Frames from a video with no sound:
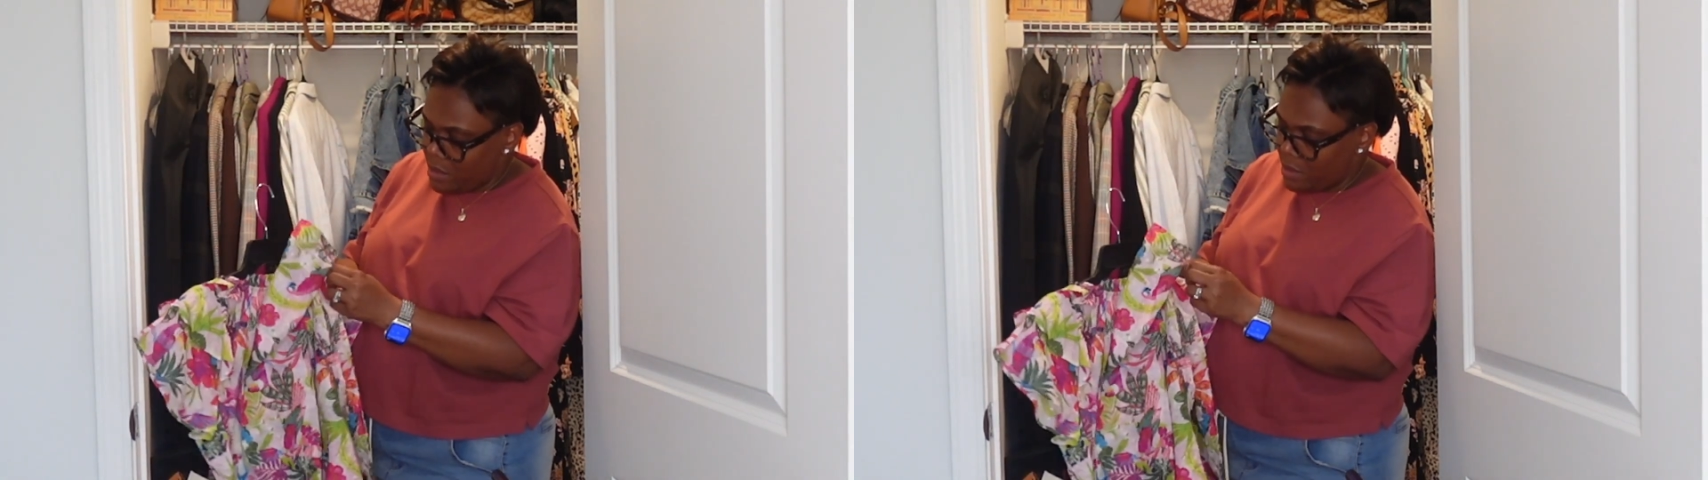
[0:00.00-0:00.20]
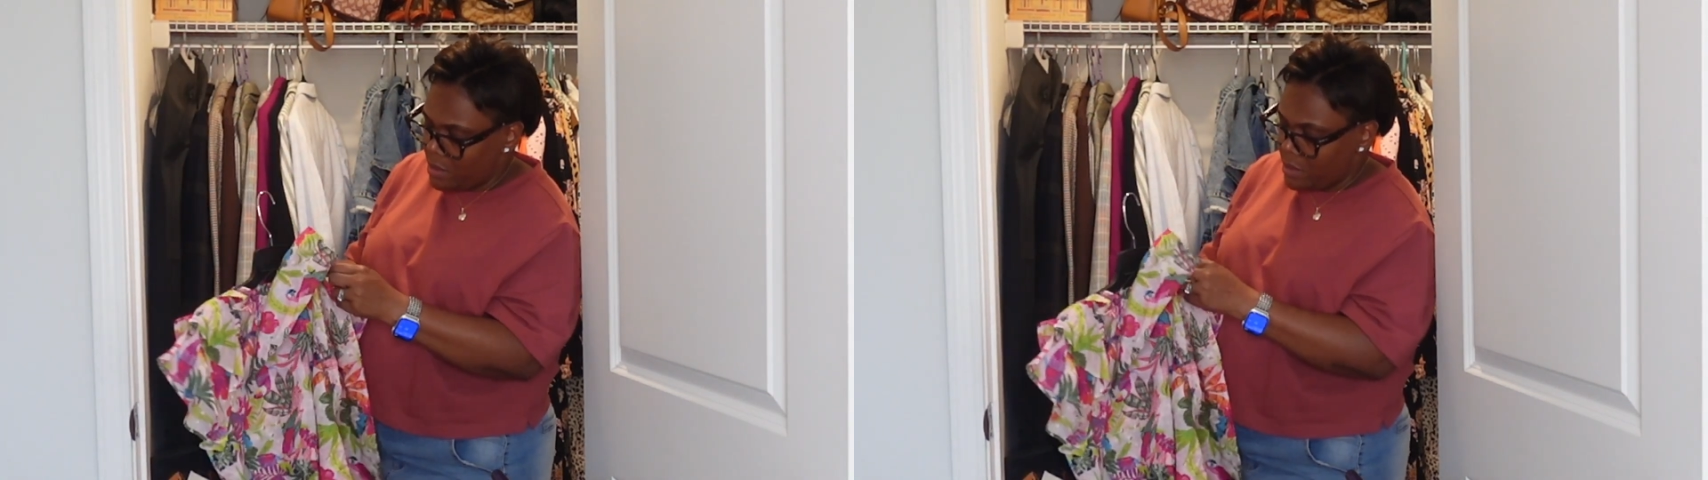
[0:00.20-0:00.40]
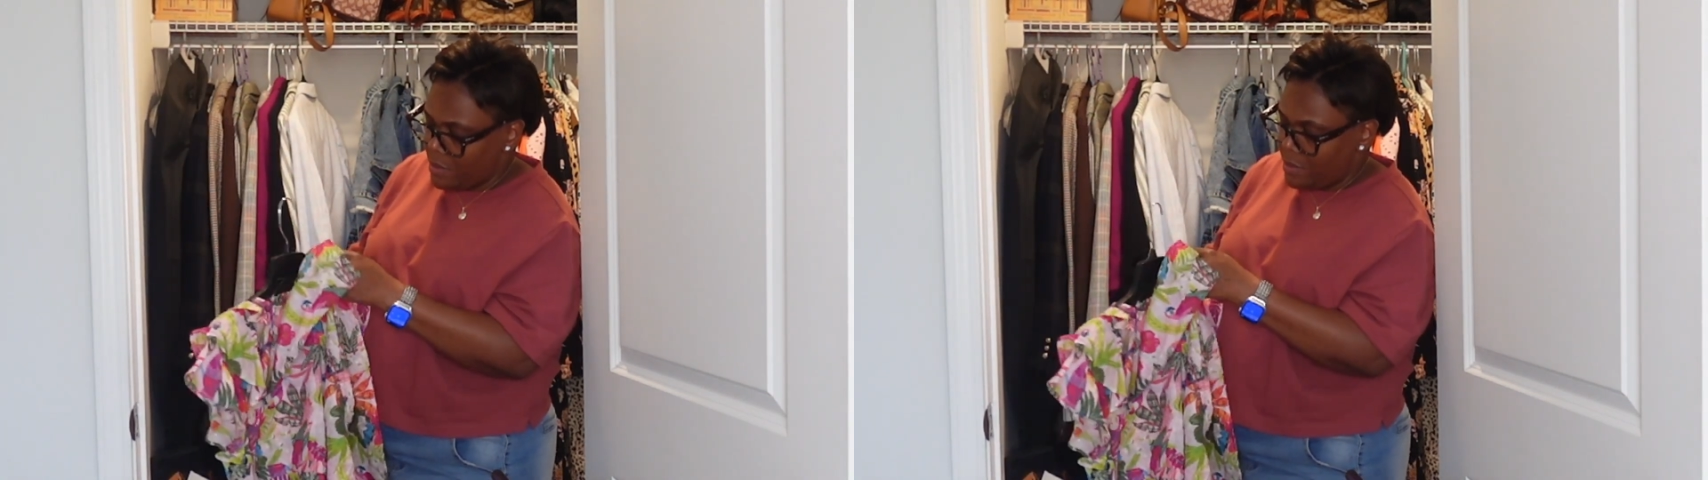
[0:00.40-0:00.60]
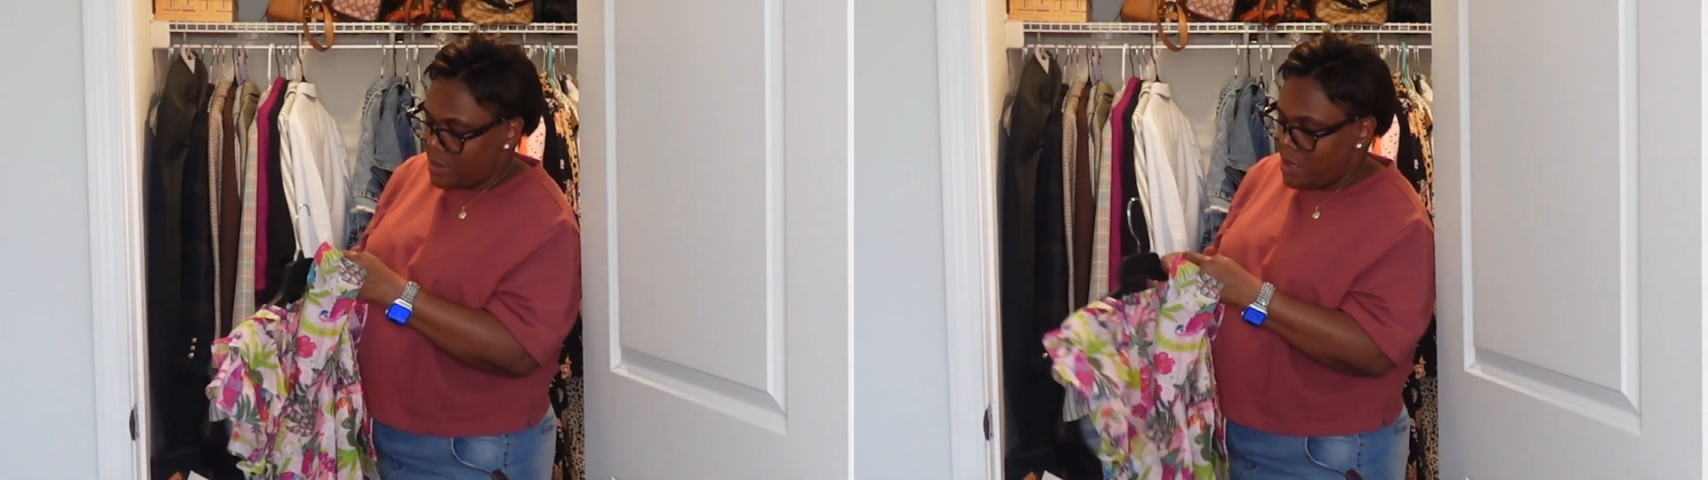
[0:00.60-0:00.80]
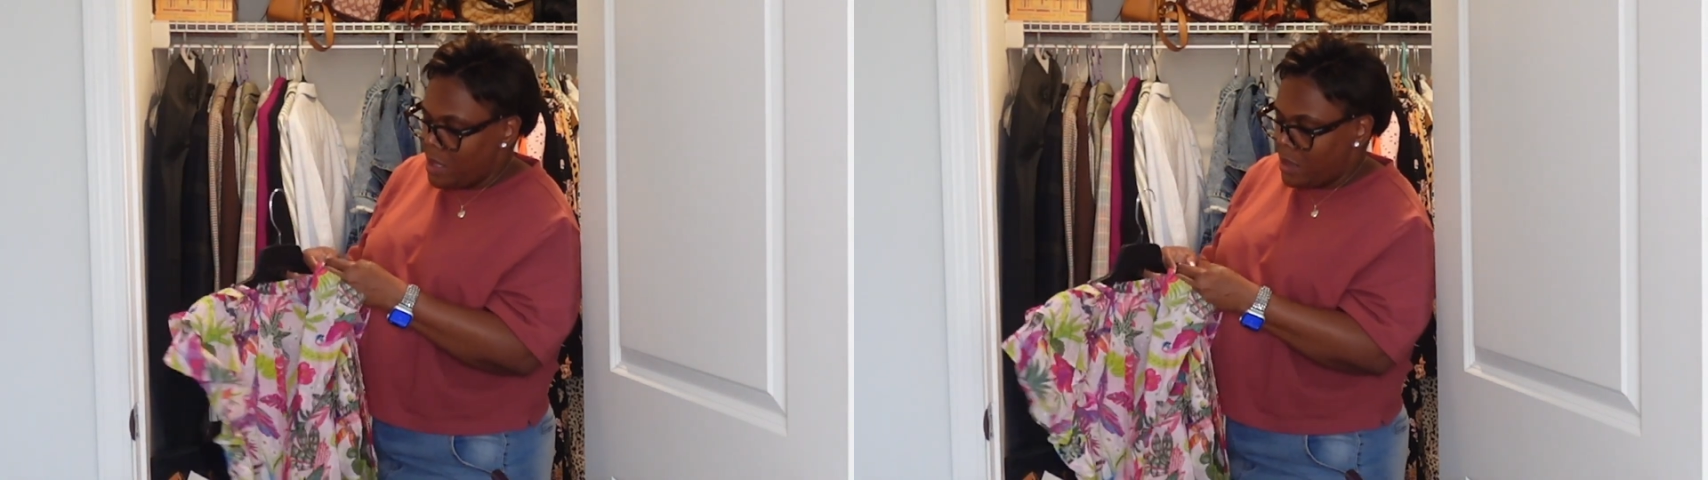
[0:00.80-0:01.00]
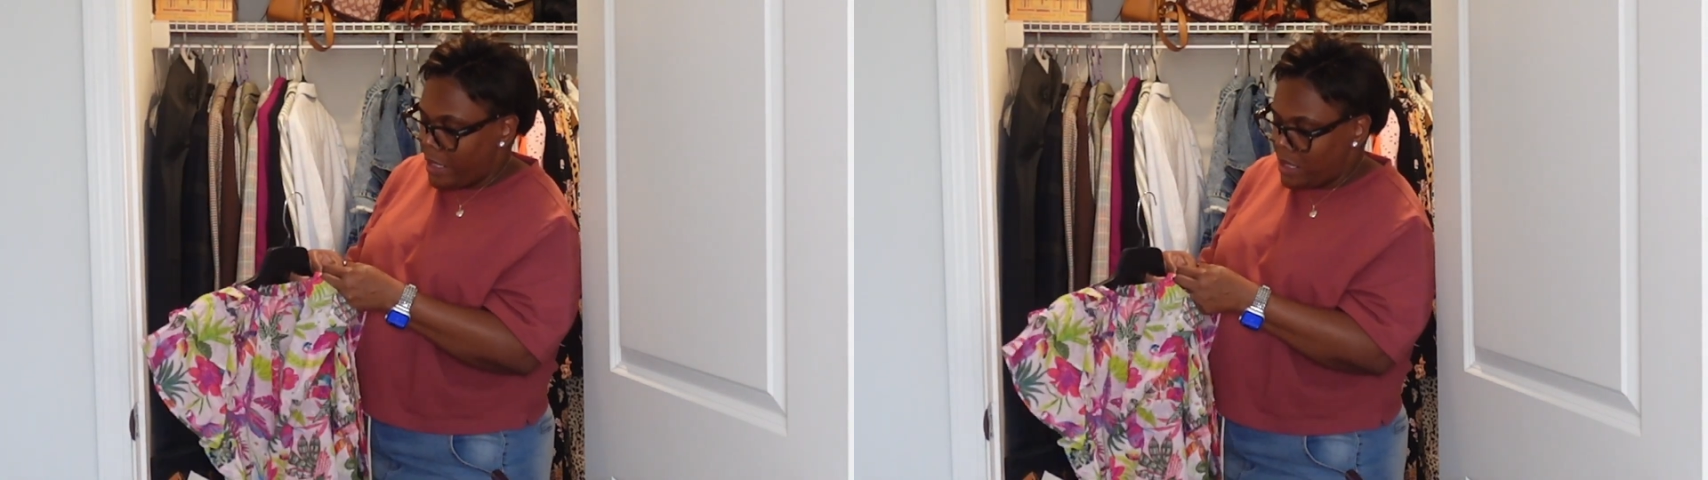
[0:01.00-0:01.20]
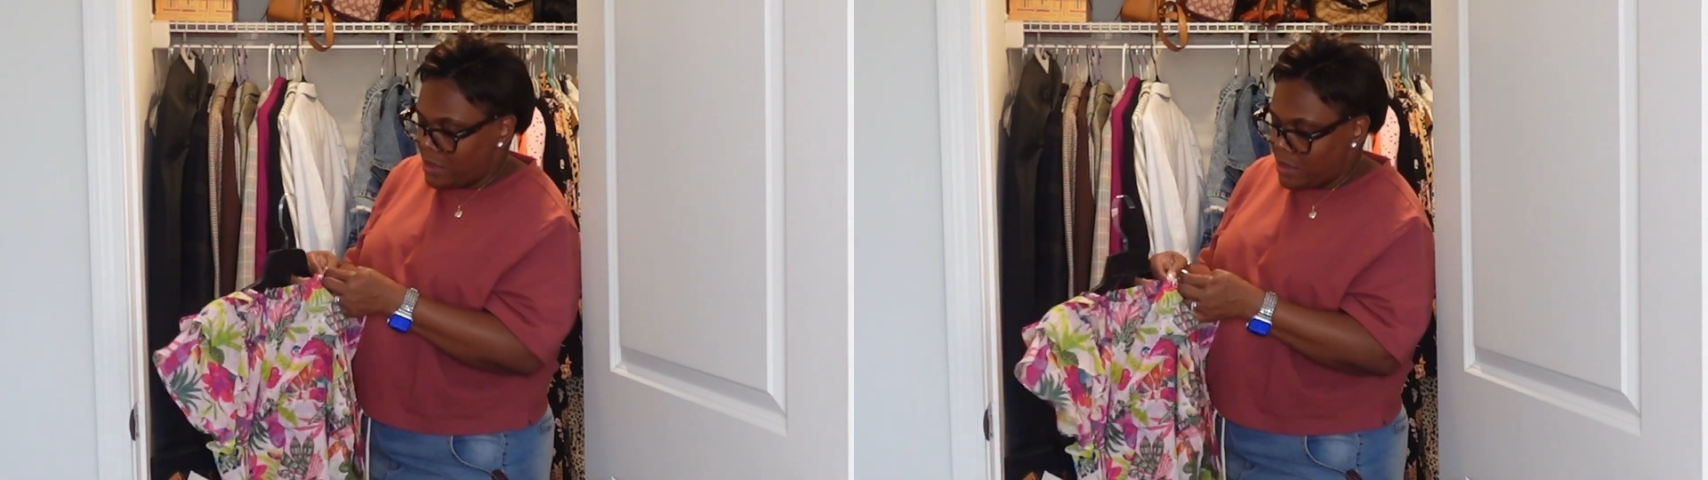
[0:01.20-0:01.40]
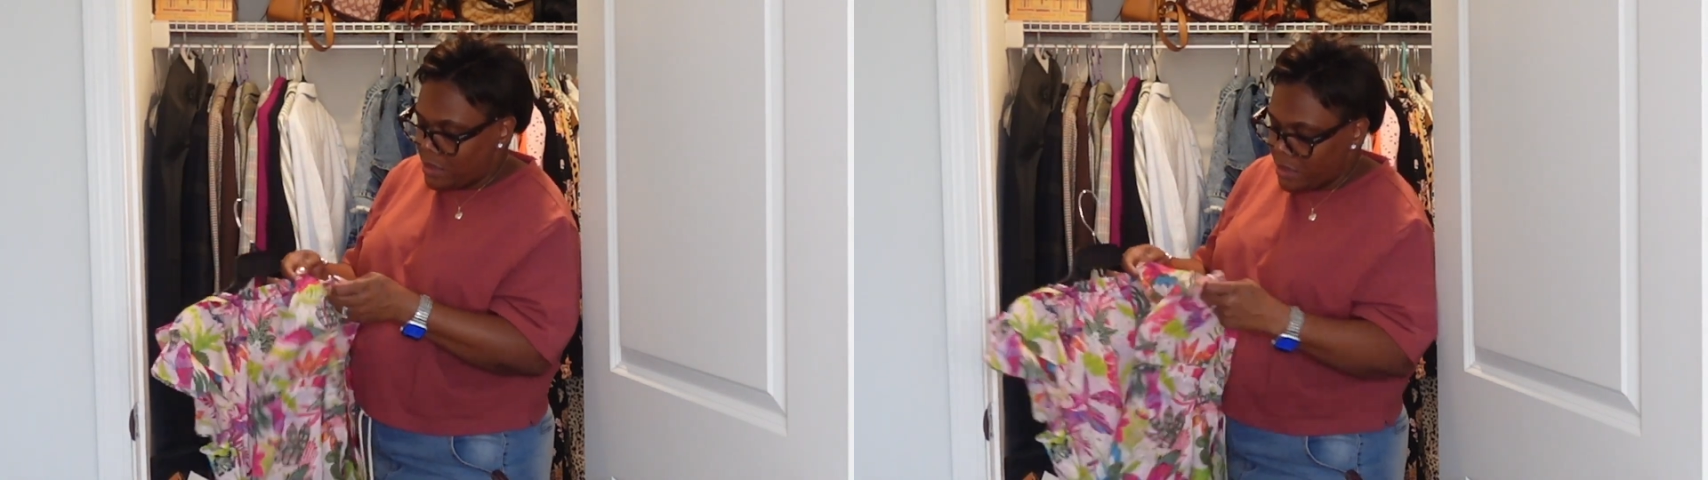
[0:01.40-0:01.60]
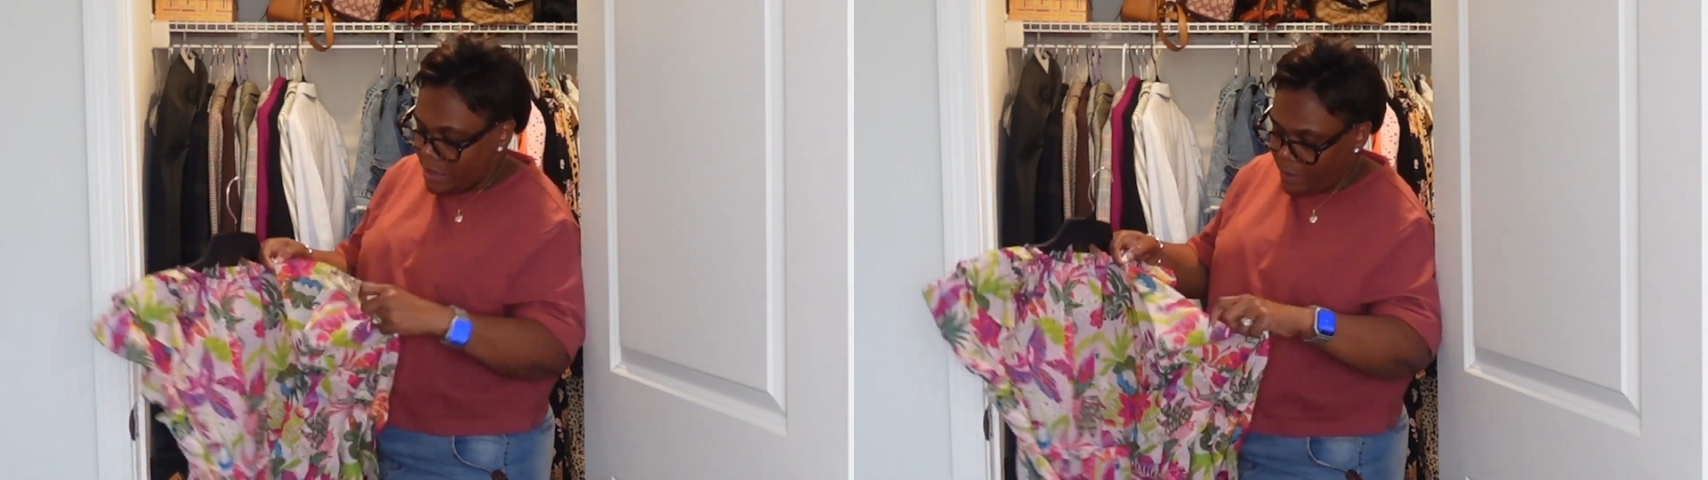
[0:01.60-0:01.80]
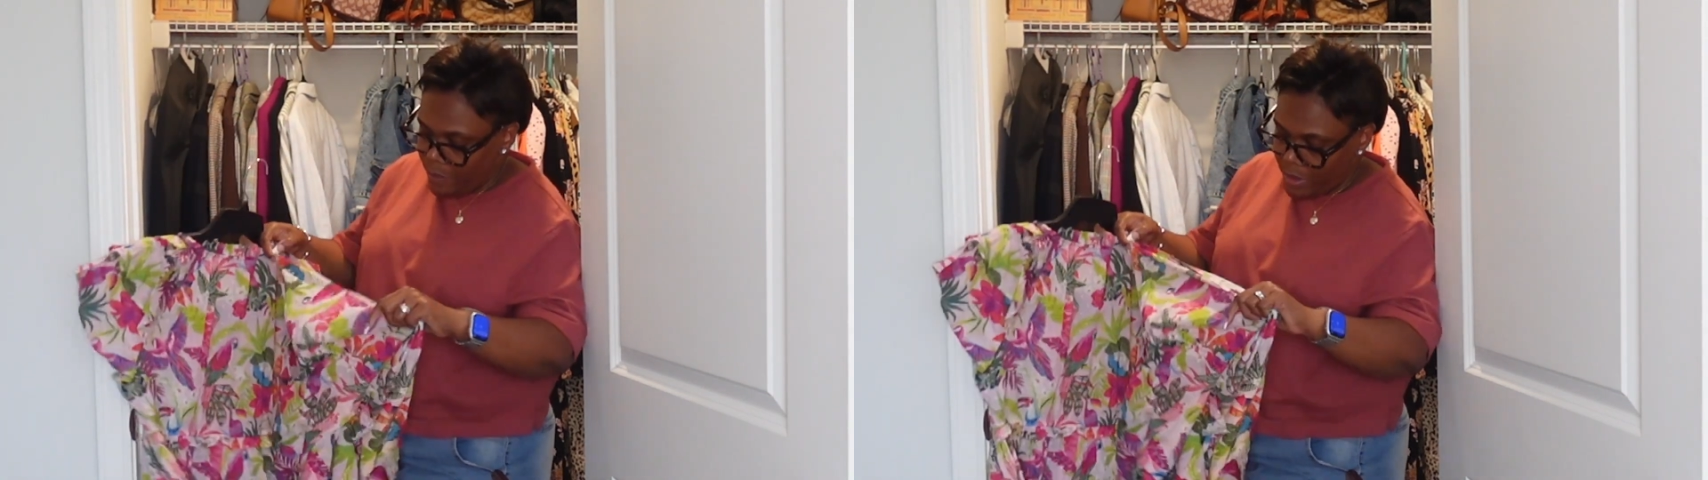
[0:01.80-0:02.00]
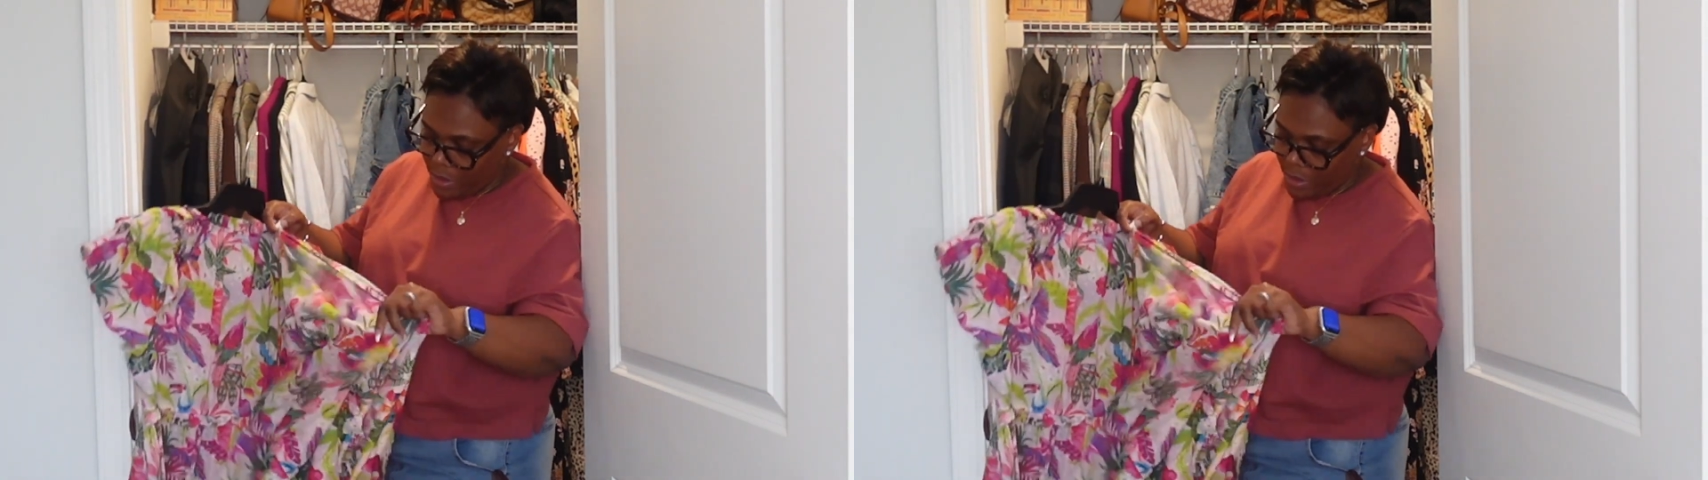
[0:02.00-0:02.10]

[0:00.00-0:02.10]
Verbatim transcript: um, like a slip